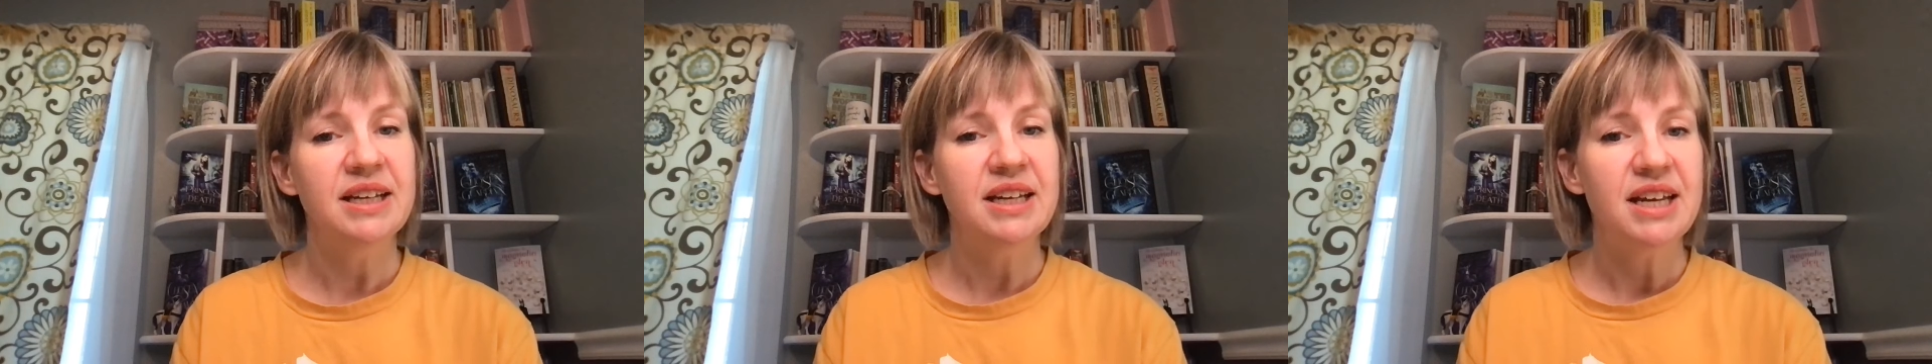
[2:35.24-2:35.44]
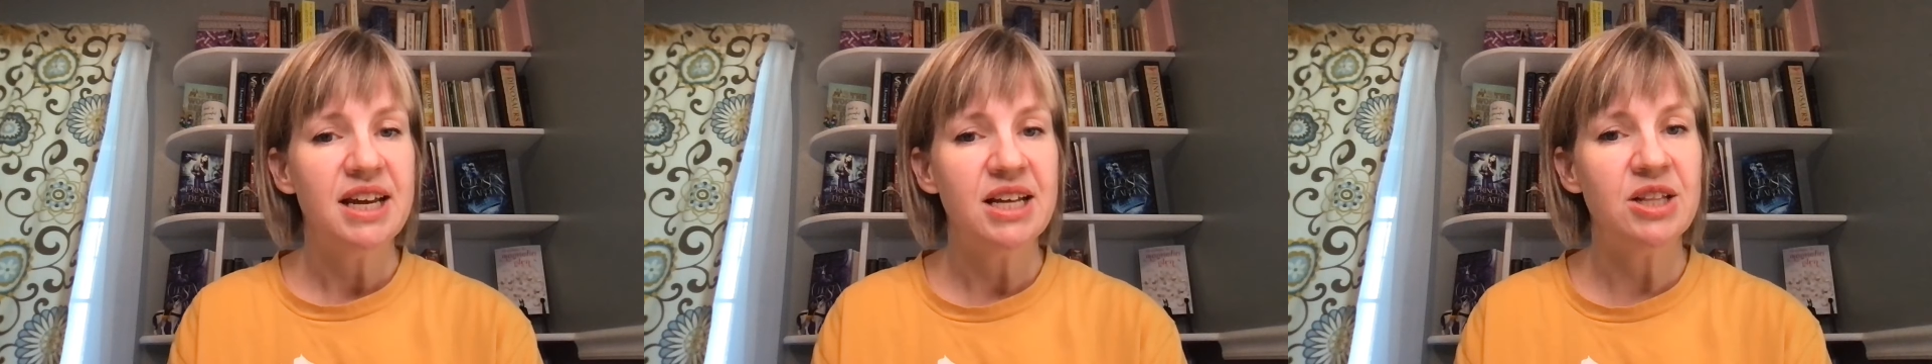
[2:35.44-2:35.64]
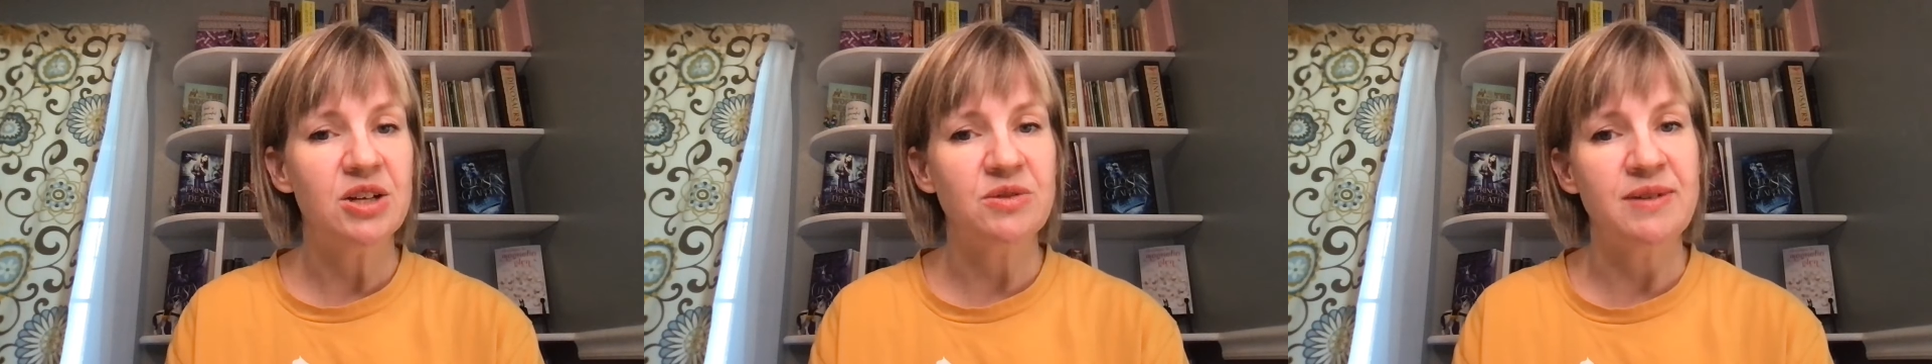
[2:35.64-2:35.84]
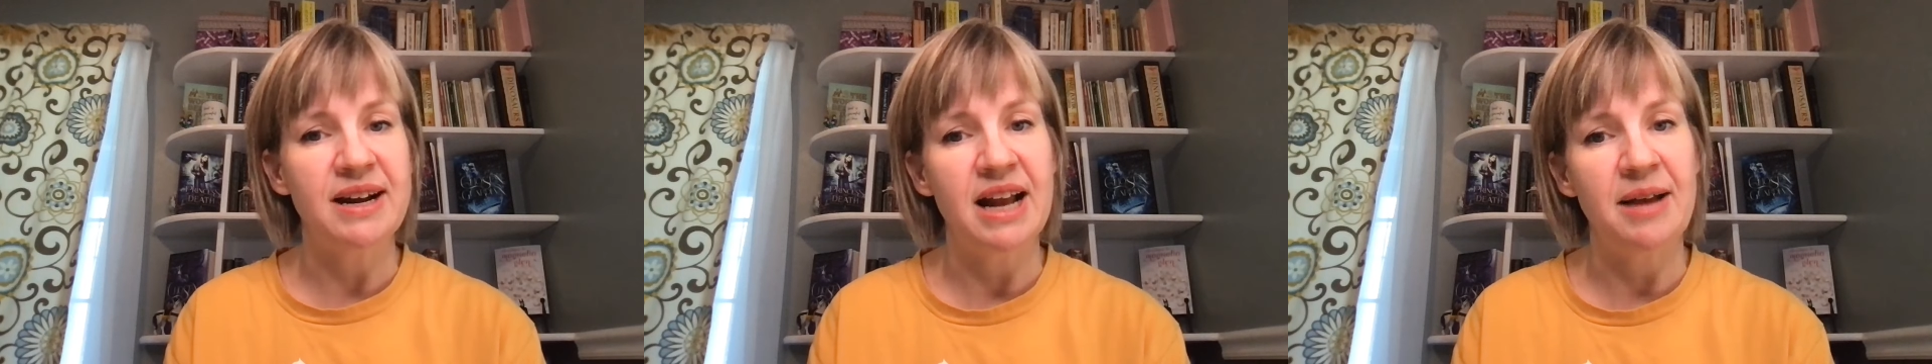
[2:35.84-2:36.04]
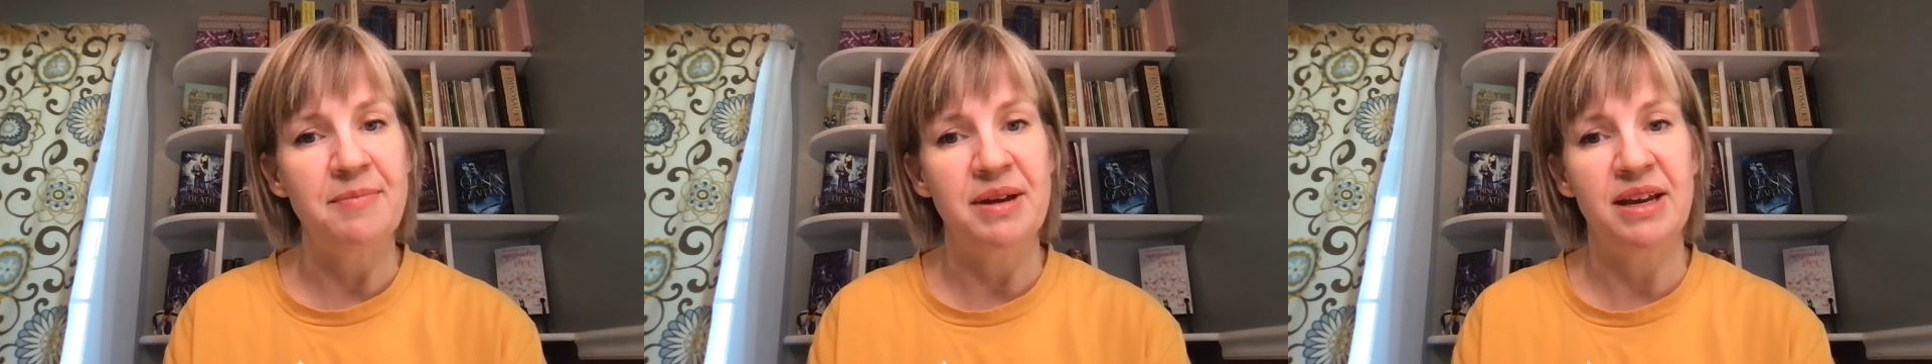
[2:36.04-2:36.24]
He looked right
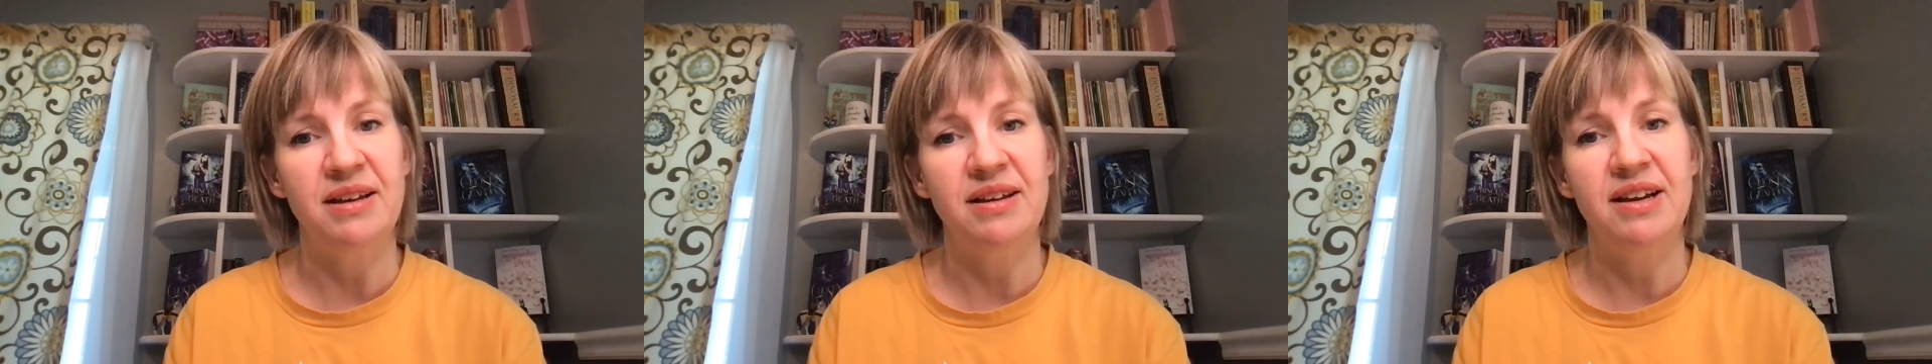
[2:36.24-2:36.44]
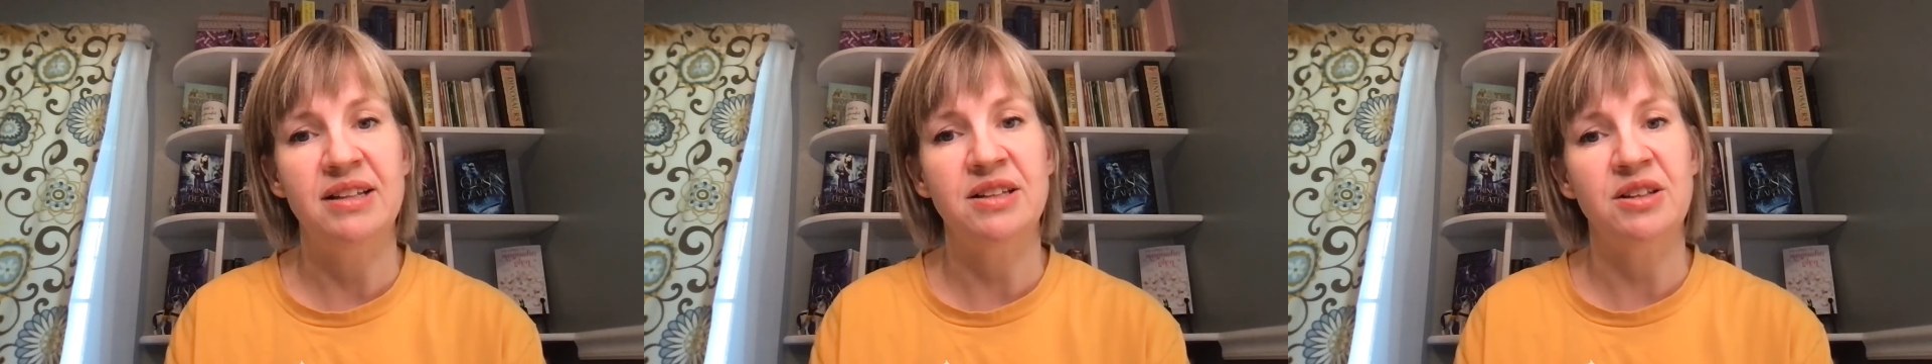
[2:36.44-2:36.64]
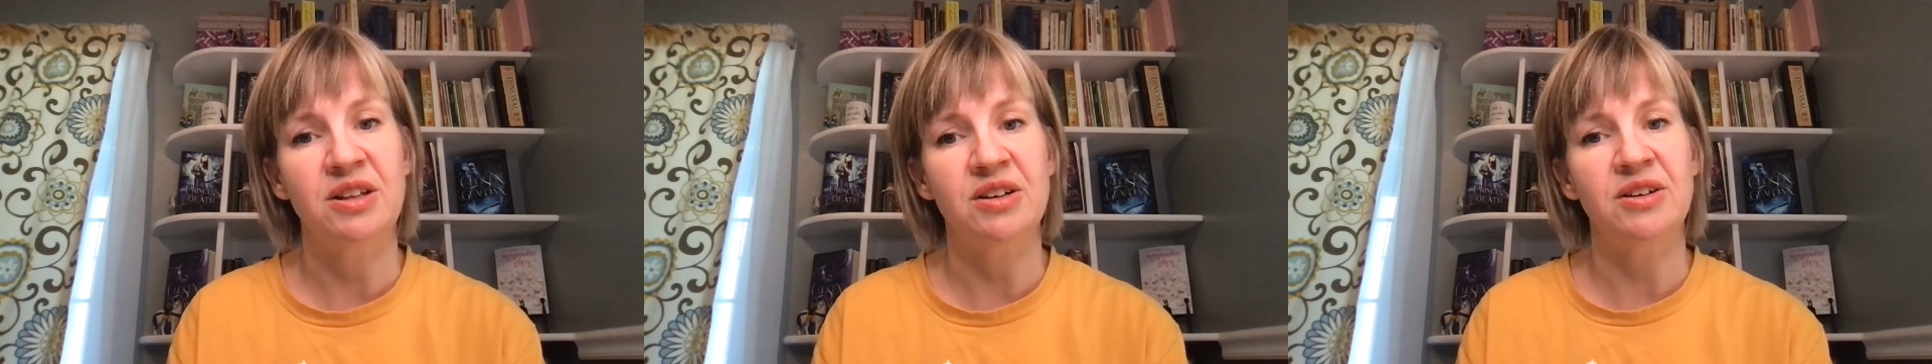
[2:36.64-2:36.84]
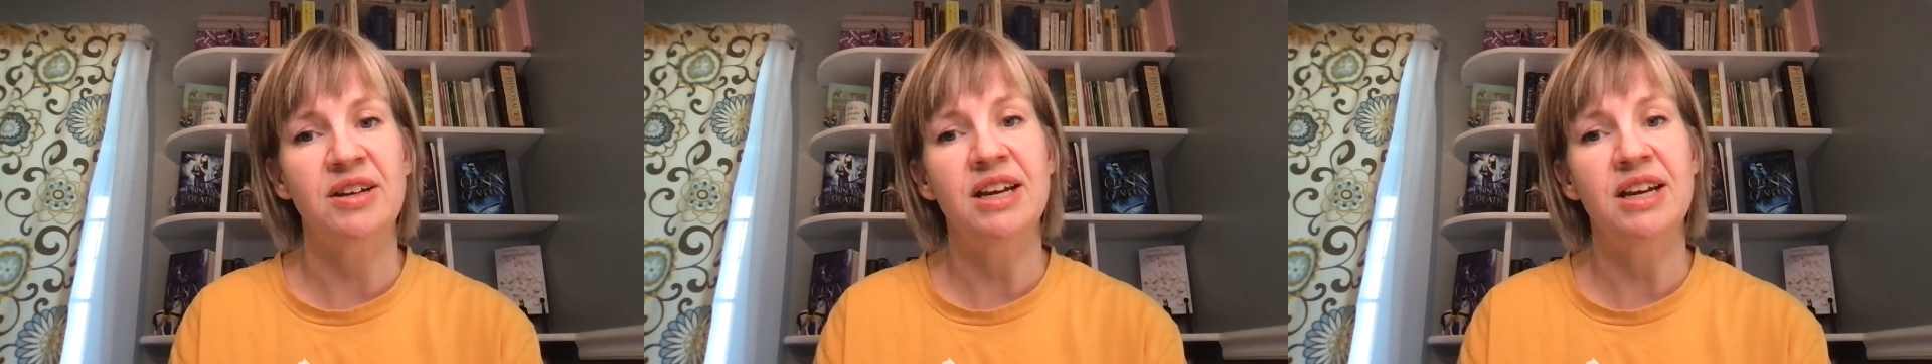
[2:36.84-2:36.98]
at me, and the longer